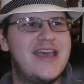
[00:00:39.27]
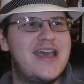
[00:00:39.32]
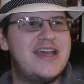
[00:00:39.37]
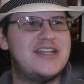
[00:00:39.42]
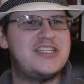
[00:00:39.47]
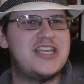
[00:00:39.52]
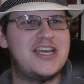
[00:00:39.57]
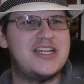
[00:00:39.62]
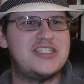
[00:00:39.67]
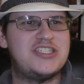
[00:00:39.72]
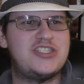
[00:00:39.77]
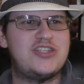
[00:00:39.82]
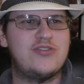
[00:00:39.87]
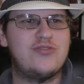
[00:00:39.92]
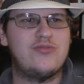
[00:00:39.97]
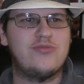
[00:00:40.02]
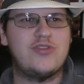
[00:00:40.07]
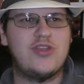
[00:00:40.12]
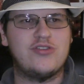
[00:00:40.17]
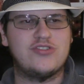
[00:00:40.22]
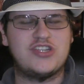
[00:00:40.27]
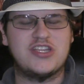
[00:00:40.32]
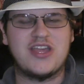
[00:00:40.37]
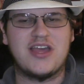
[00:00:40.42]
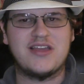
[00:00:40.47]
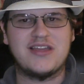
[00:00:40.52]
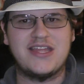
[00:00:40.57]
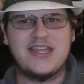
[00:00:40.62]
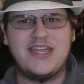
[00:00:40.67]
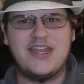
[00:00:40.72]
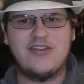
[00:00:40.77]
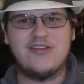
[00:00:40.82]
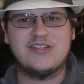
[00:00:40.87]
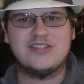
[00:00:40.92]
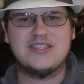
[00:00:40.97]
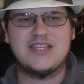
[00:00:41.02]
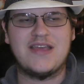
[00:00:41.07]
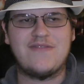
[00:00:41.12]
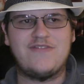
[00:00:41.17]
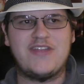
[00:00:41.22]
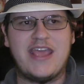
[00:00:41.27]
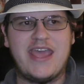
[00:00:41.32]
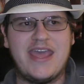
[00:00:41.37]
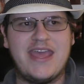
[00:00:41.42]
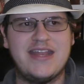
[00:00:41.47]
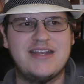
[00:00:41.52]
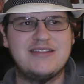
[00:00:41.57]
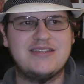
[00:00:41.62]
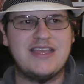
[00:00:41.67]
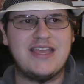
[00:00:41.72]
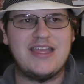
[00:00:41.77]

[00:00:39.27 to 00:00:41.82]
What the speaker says: attached to Yoshikage Kira's left hand